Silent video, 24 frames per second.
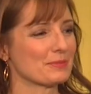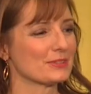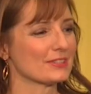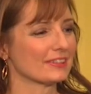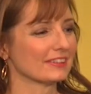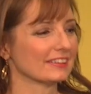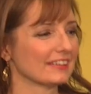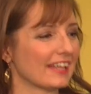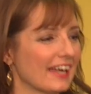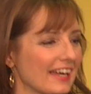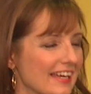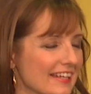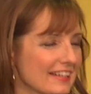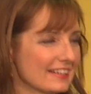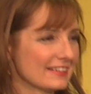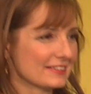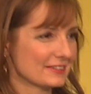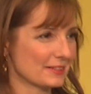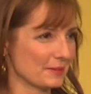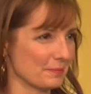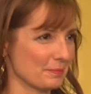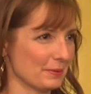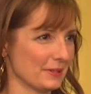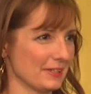delighted
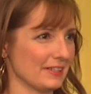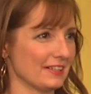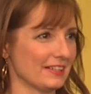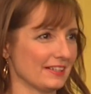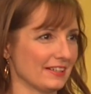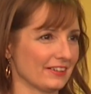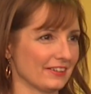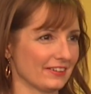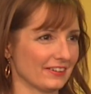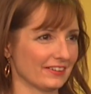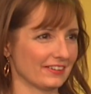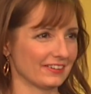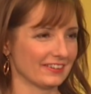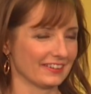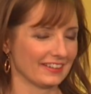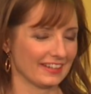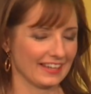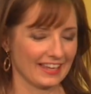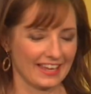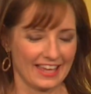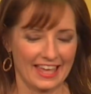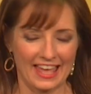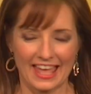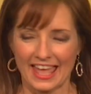to be here.
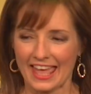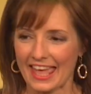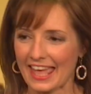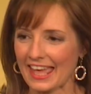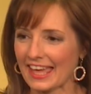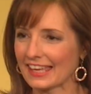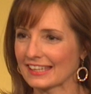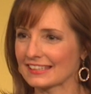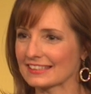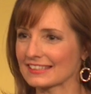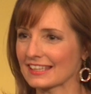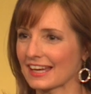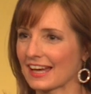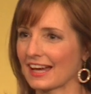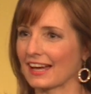And